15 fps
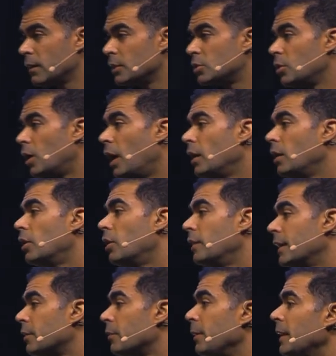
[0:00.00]
to
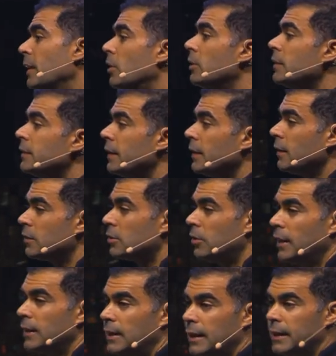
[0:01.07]
unlearn and relearn things,
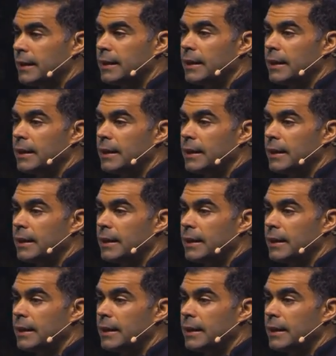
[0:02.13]
right? Like